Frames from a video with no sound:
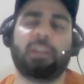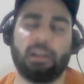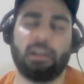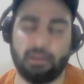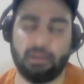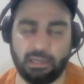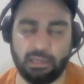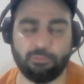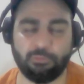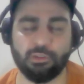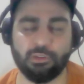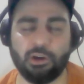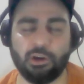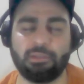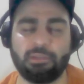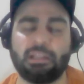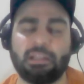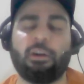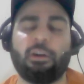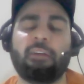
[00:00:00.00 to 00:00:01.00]
was
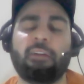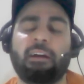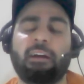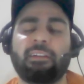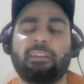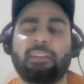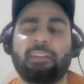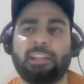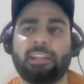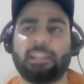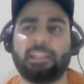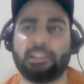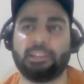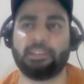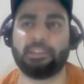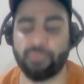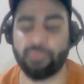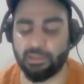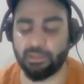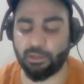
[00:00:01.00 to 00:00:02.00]
now ever decreasing.
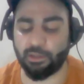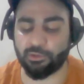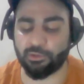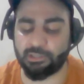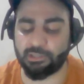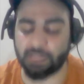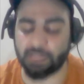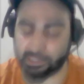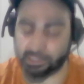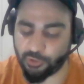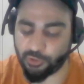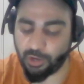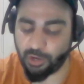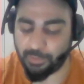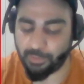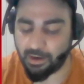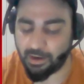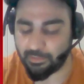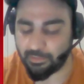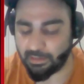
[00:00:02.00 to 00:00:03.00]
Now stock
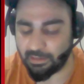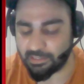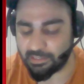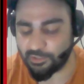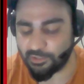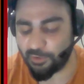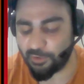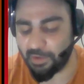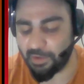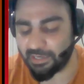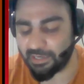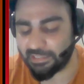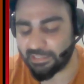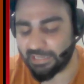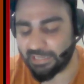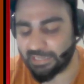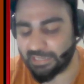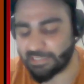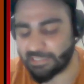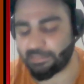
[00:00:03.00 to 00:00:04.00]
market
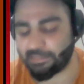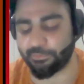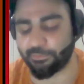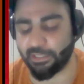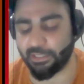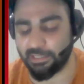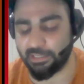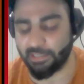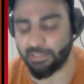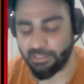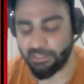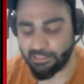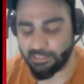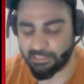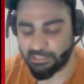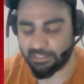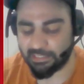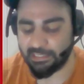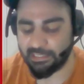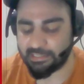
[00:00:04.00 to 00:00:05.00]
crashed or something.
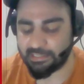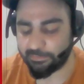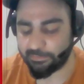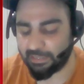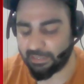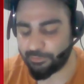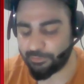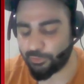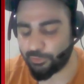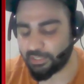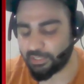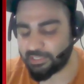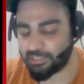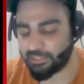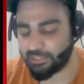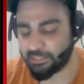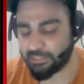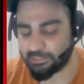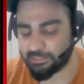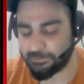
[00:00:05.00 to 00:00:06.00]
Suddenly sometimes you can see
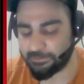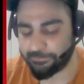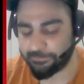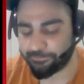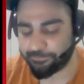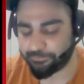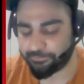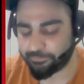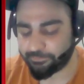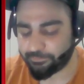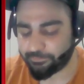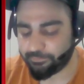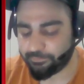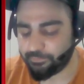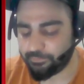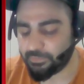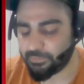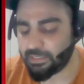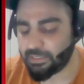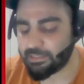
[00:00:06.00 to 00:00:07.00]
this,
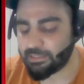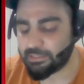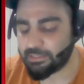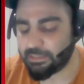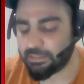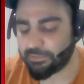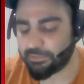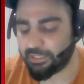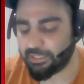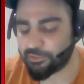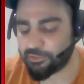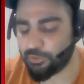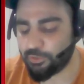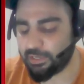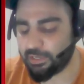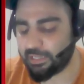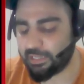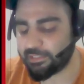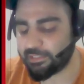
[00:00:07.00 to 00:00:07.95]
something is going like this